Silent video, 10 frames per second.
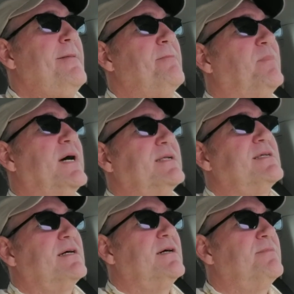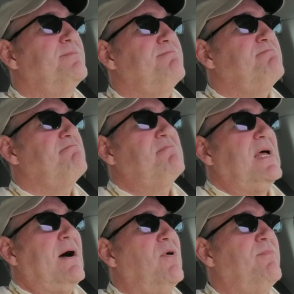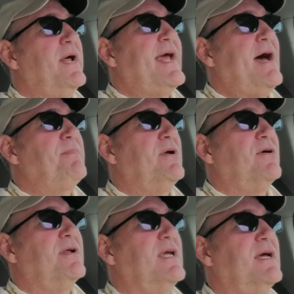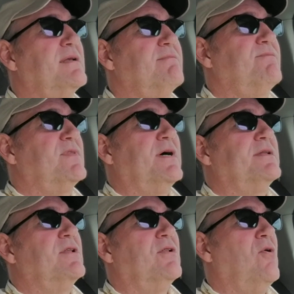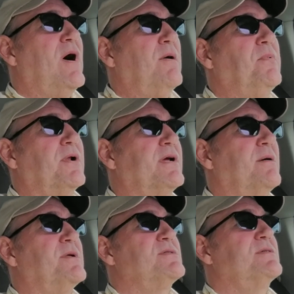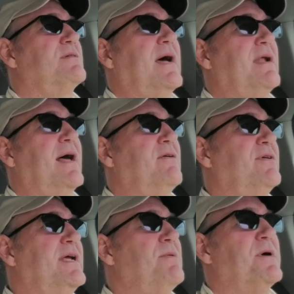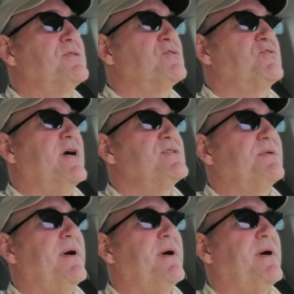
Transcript: but I would have been happier to get the low output Cummins. I don't need a bunch of stress in my